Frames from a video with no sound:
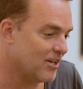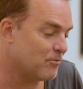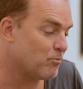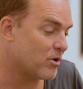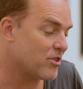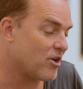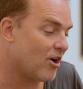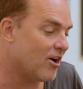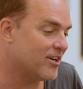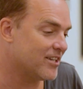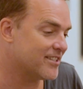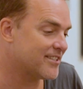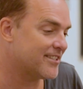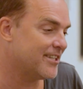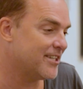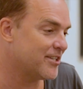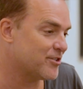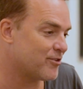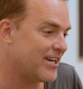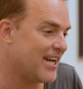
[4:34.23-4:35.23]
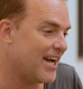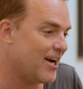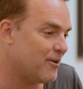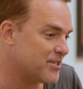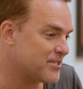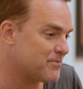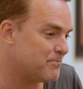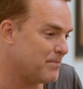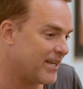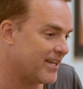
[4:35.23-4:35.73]
One of the hardest things right now
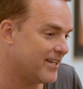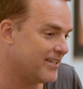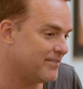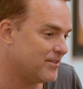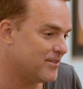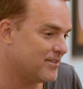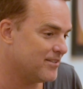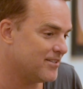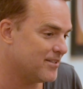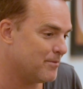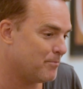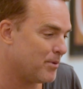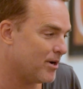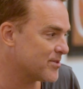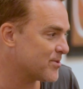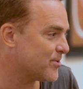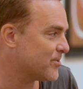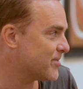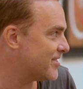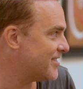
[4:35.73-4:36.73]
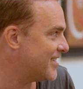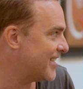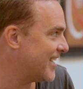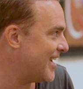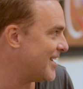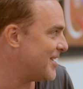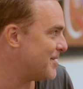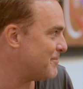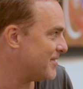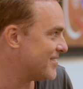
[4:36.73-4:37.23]
is making the puzzles in the
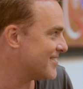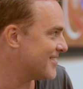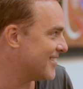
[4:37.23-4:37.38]
game. It's